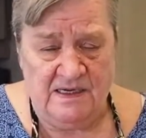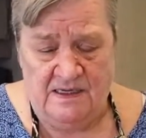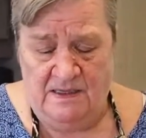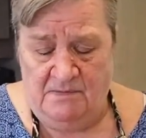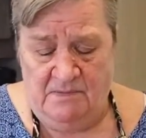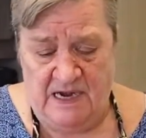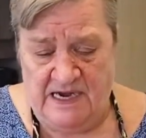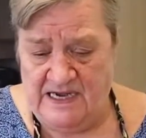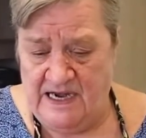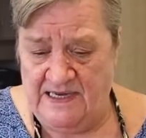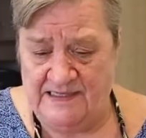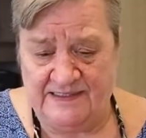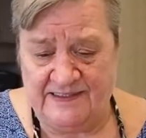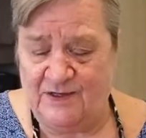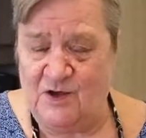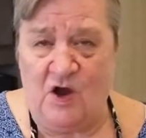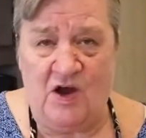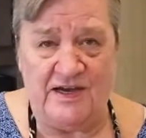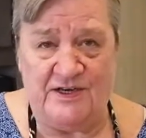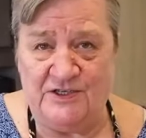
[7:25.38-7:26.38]
my nice
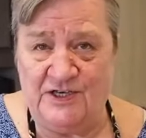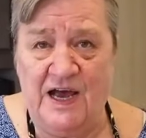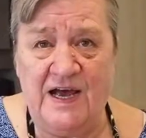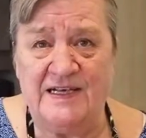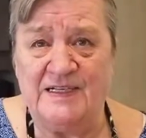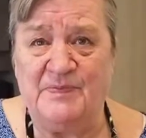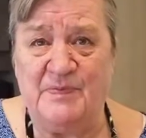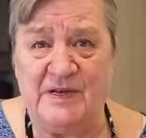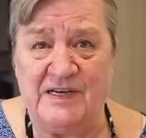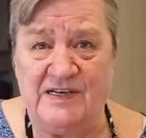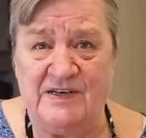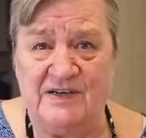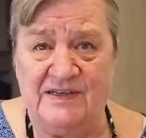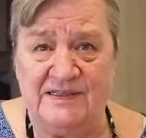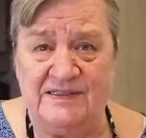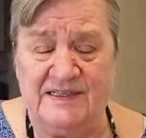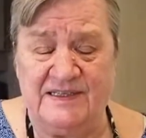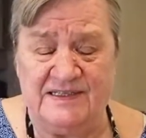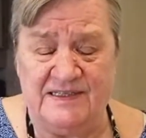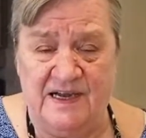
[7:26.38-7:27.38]
Scottish husband,
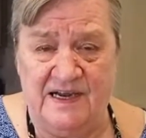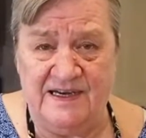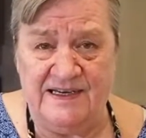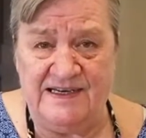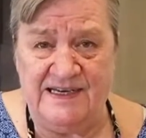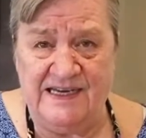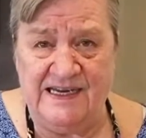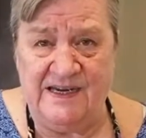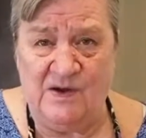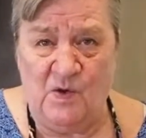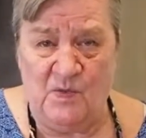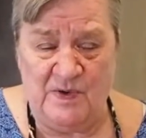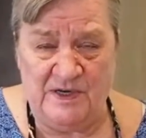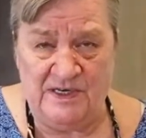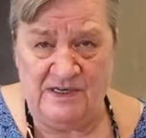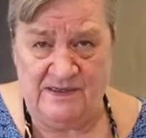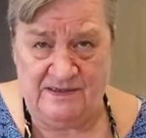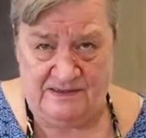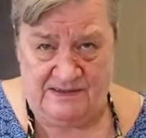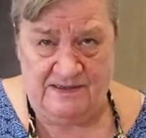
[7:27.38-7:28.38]
decided he
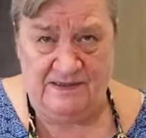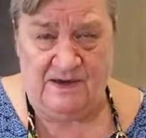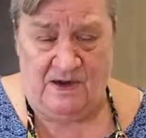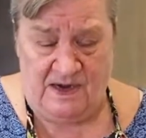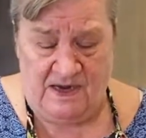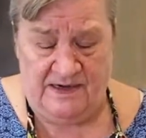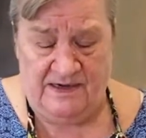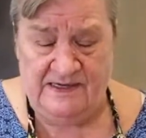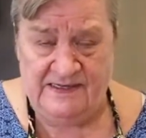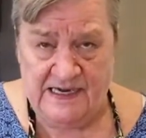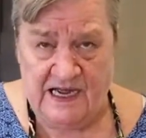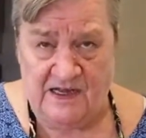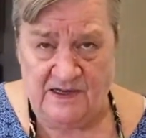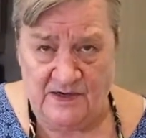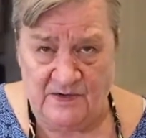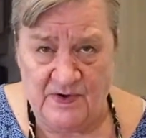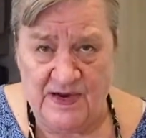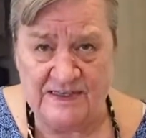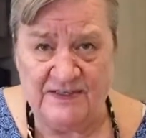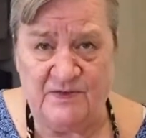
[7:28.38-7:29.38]
opened an Italian
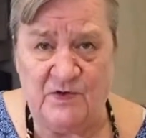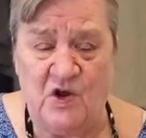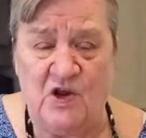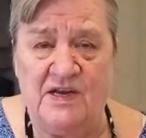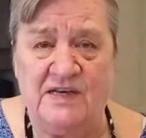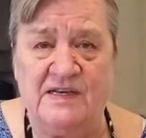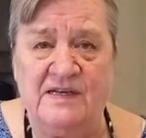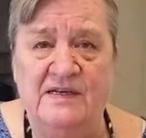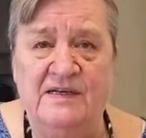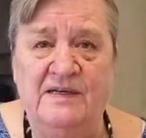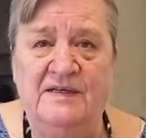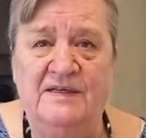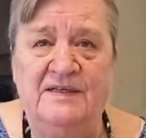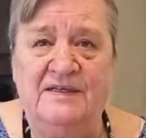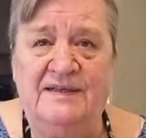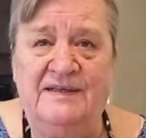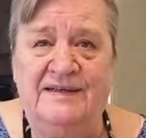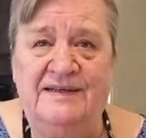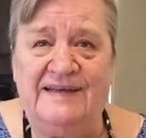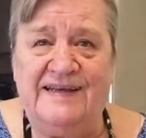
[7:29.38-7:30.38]
restaurant.
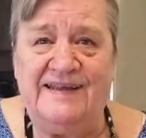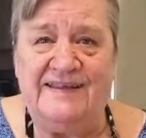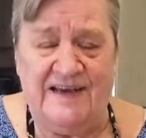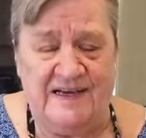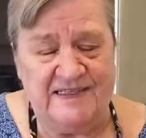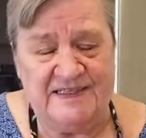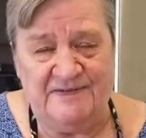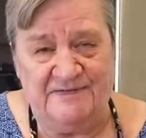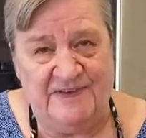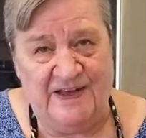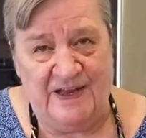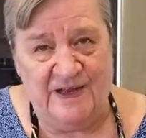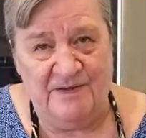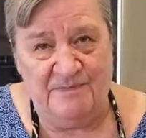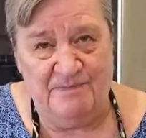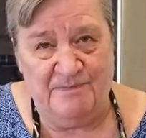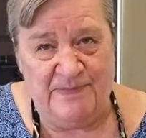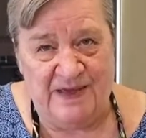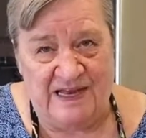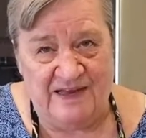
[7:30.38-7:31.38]
And thus
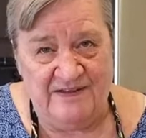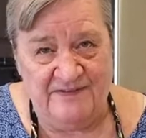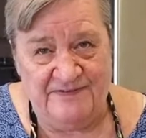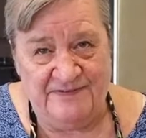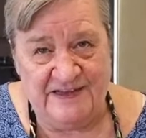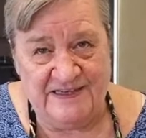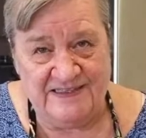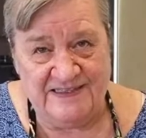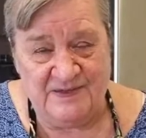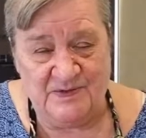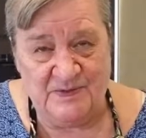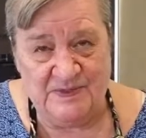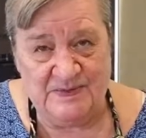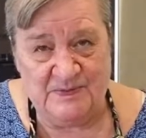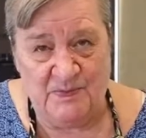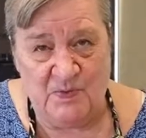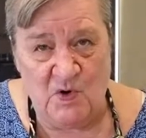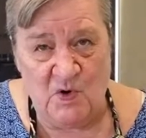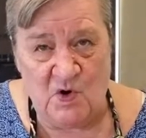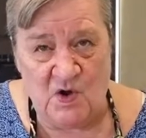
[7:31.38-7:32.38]
Bella Festa was
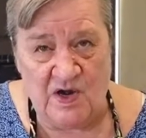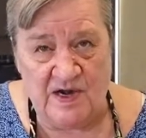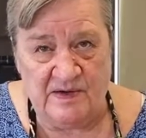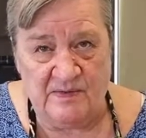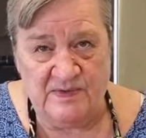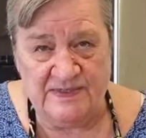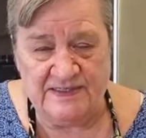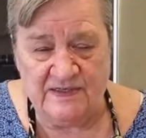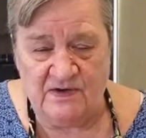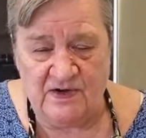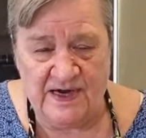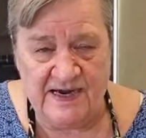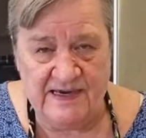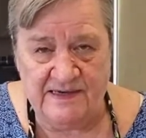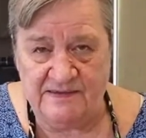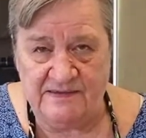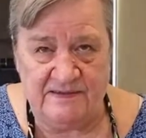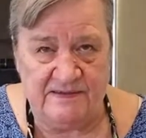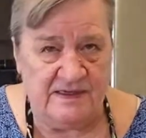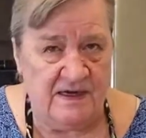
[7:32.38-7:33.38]
born. It was a
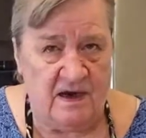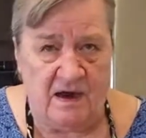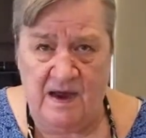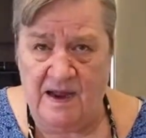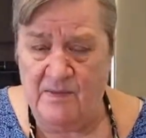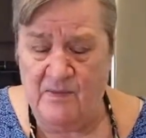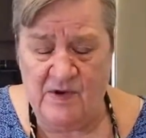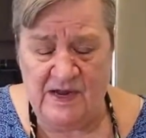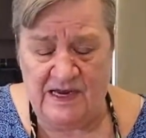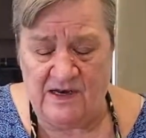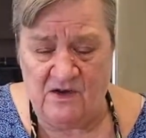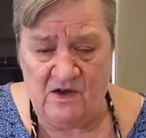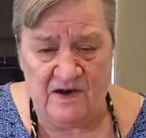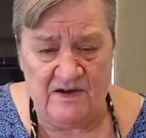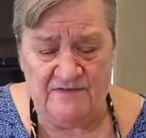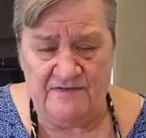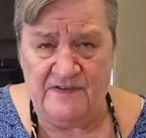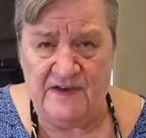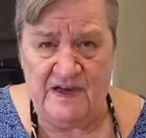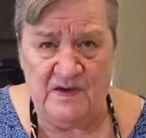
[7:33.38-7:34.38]
great time. We had a lot of
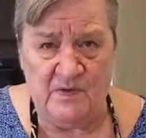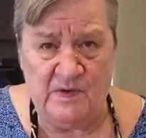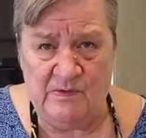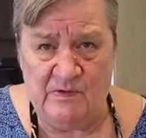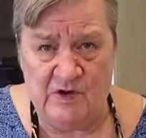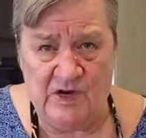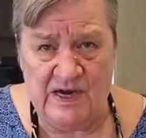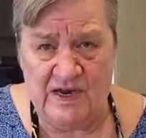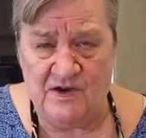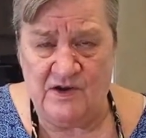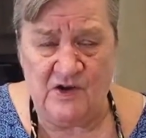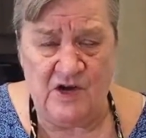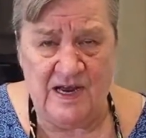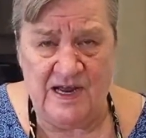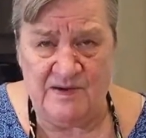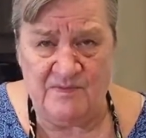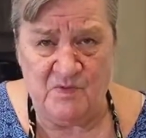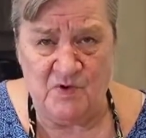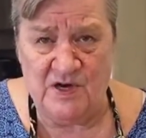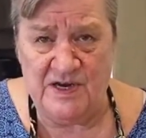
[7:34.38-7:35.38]
fun. We were younger,
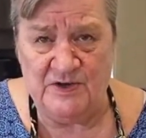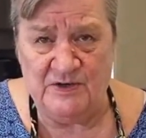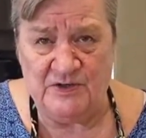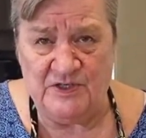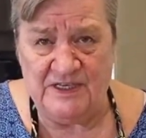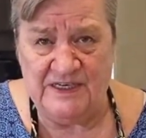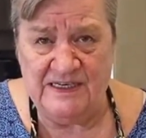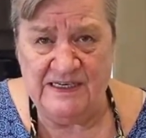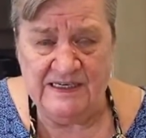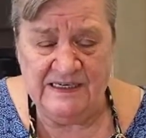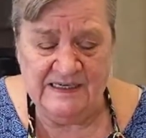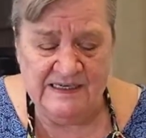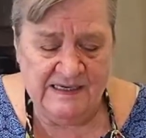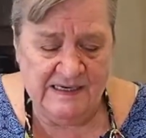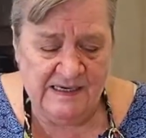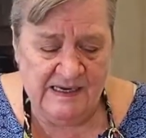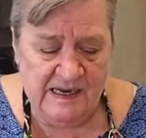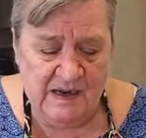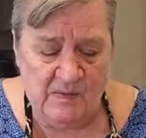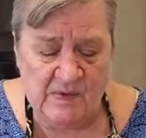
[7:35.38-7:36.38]
had more energy.
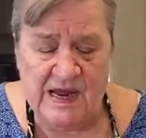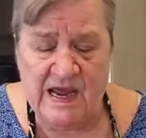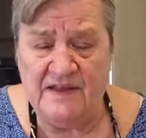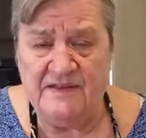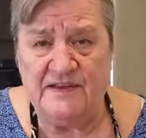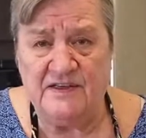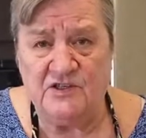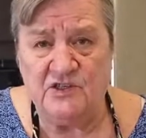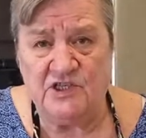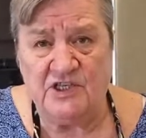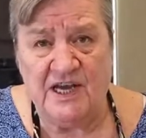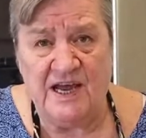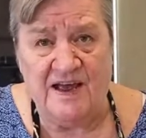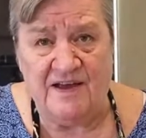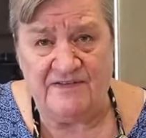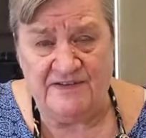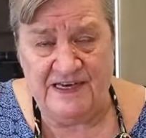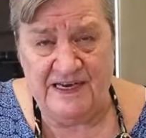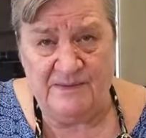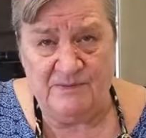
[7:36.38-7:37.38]
And we had this
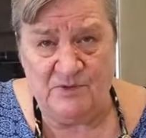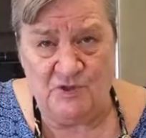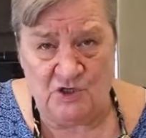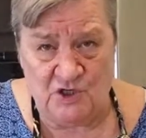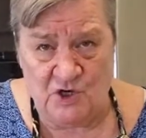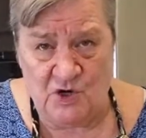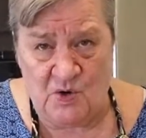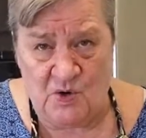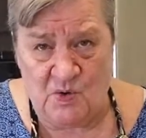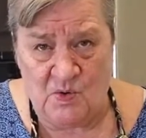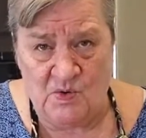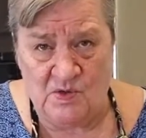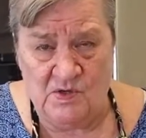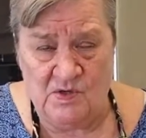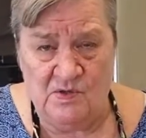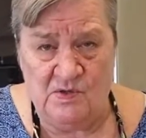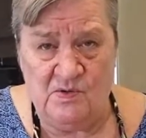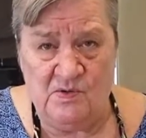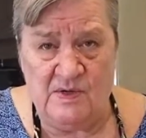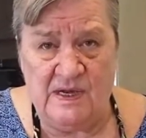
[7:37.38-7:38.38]
chef named Joe
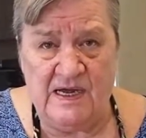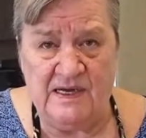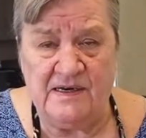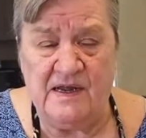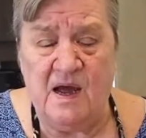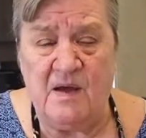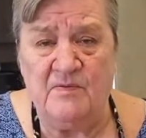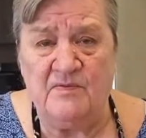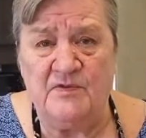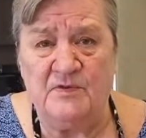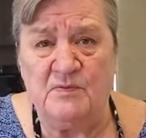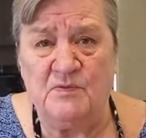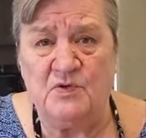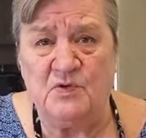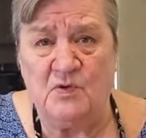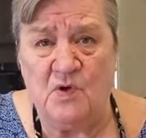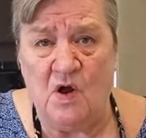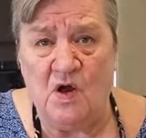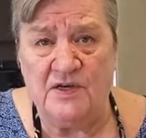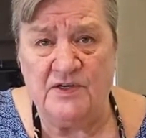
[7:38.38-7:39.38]
who had come from
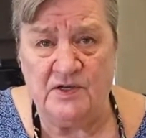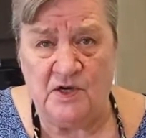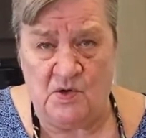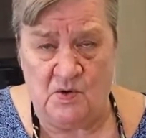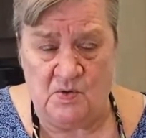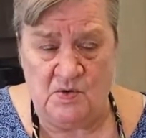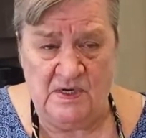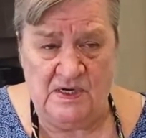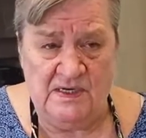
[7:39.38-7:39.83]
Toronto.